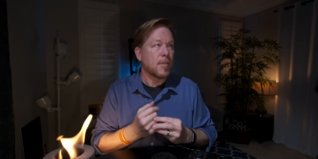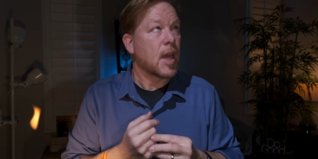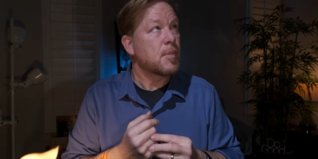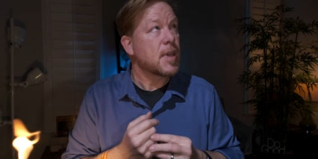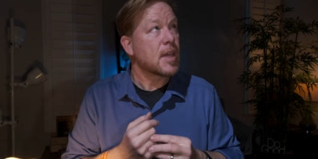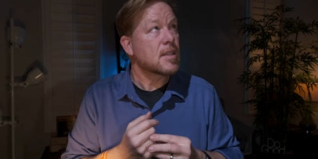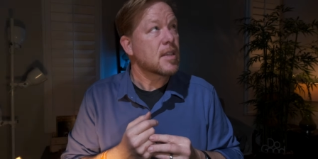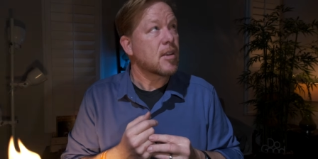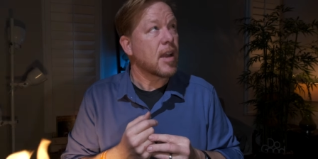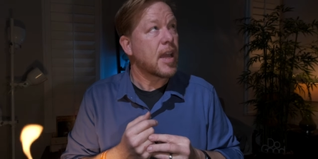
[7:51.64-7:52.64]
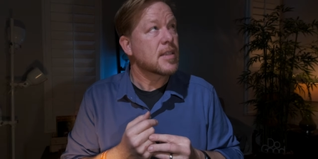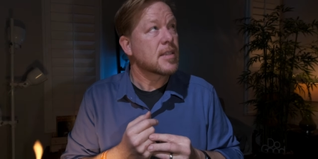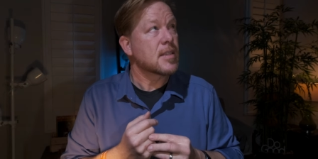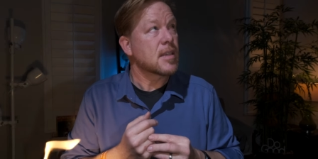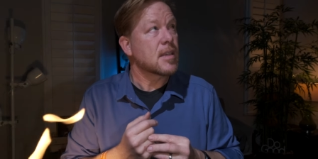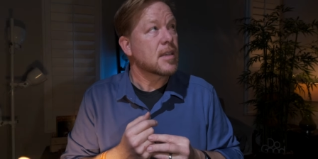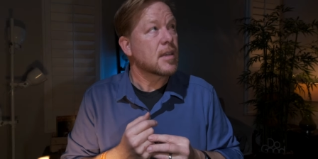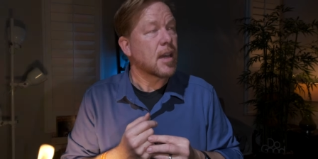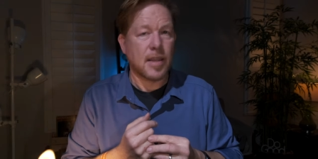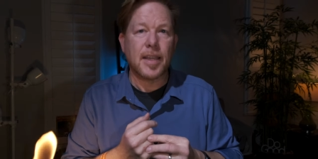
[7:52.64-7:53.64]
APS-C or AC,
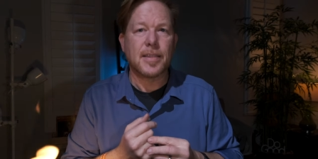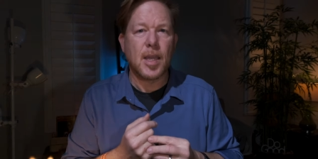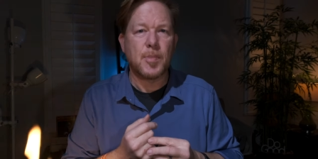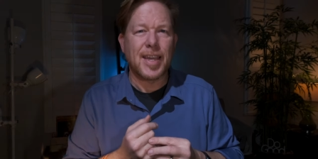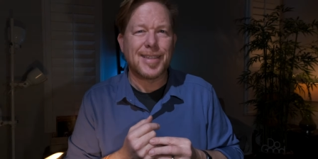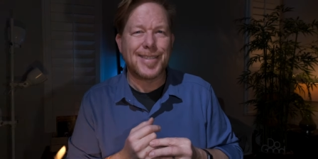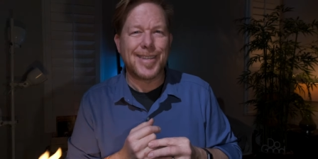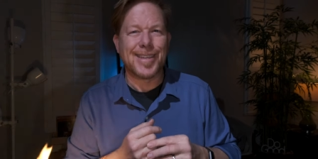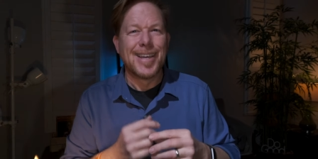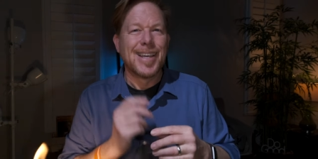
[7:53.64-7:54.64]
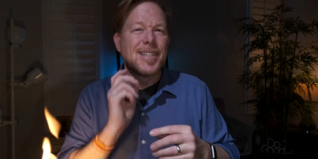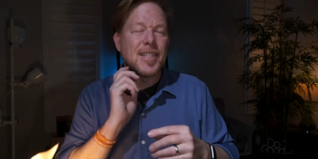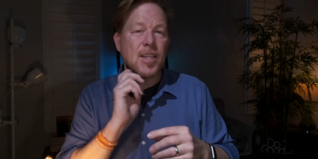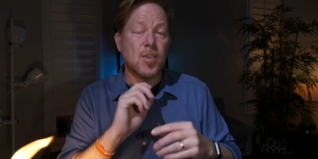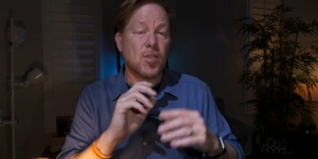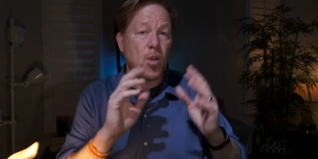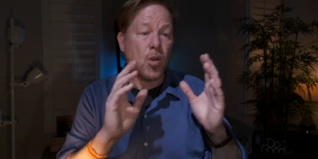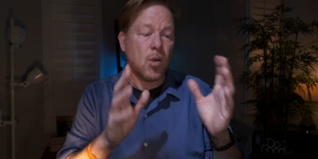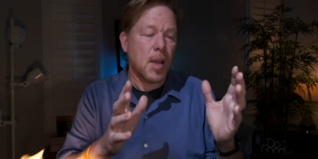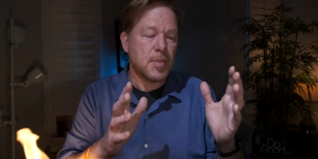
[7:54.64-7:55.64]
I think it's APS-C sensor, so
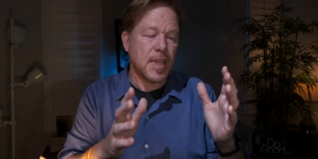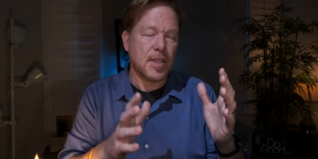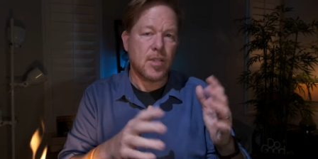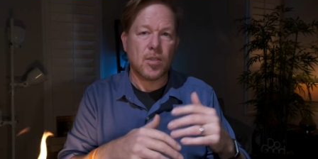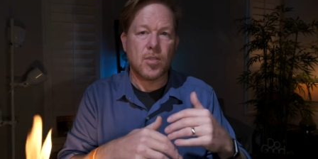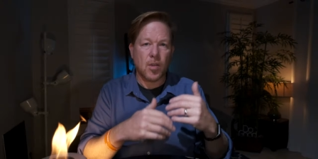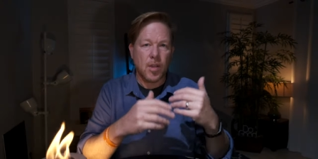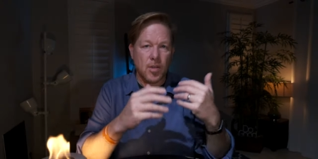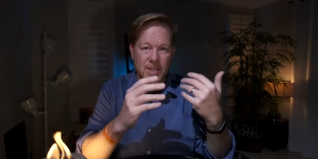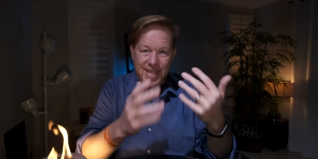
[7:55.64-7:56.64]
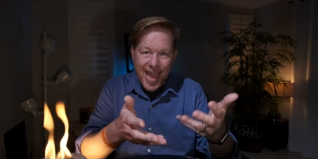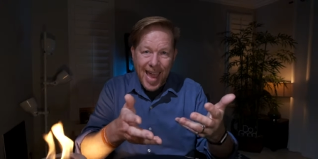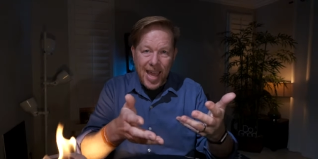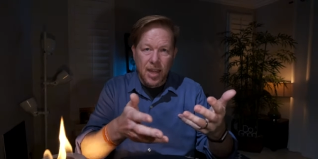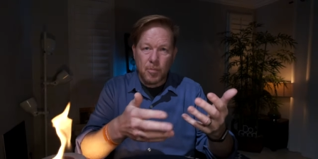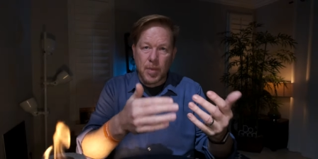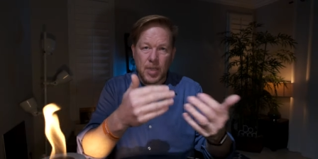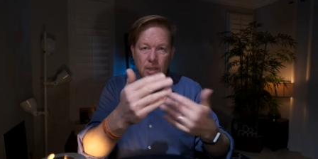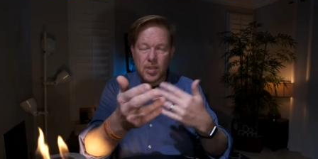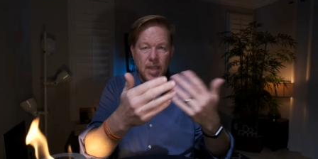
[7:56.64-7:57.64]
crop sensor, so there's that,
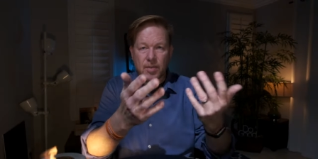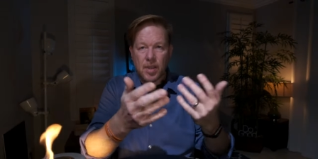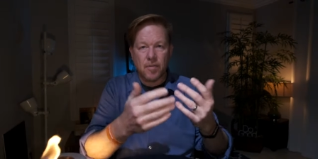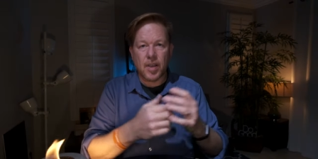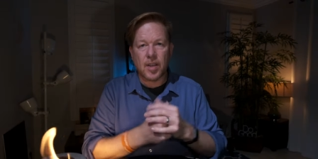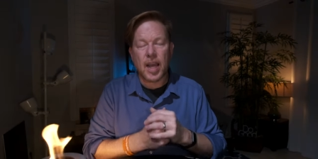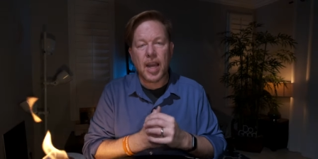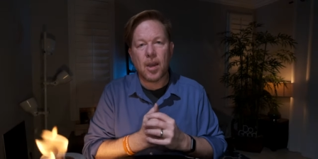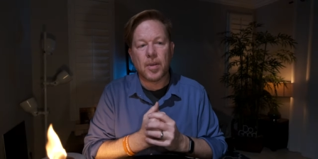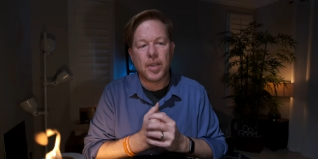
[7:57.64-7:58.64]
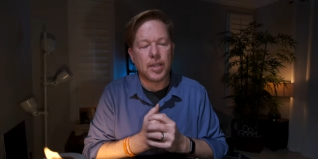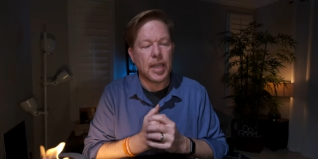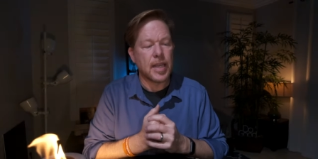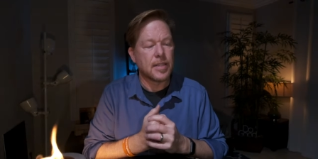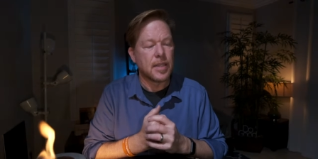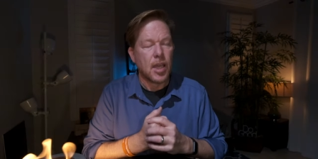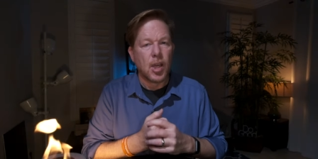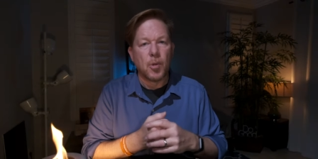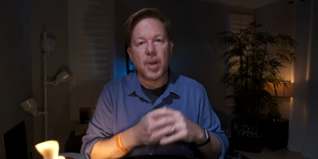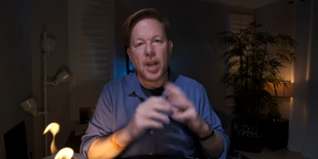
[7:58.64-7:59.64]
but you just have to figure that out with your lens.
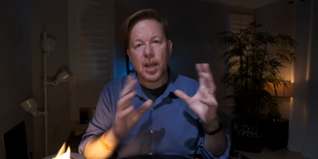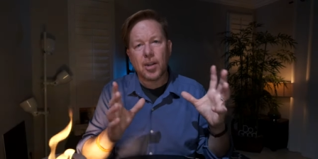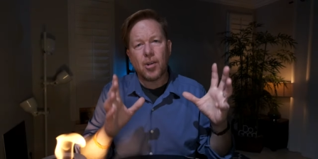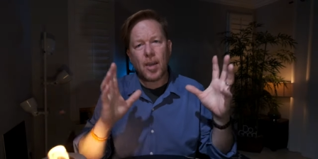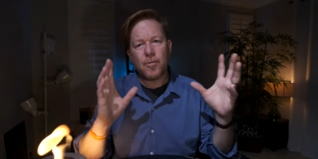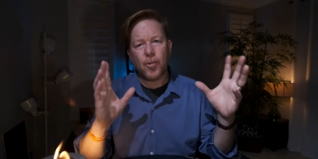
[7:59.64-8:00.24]
But uncropped